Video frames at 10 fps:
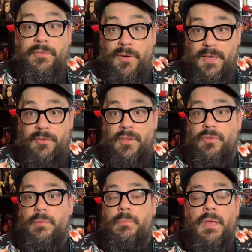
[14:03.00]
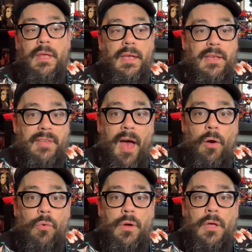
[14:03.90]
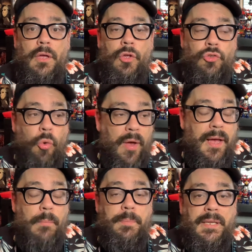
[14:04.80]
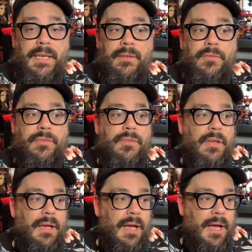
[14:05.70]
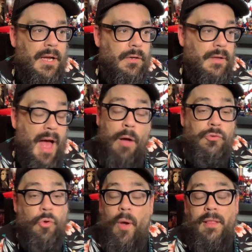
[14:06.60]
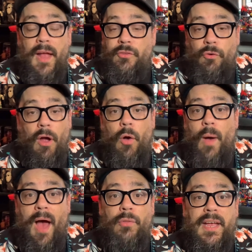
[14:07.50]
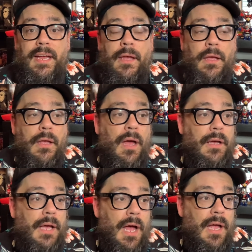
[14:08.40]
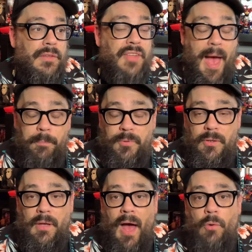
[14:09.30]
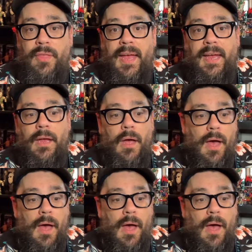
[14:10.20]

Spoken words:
criticism is how toy companies, how toy lines grow, how they adapt, how they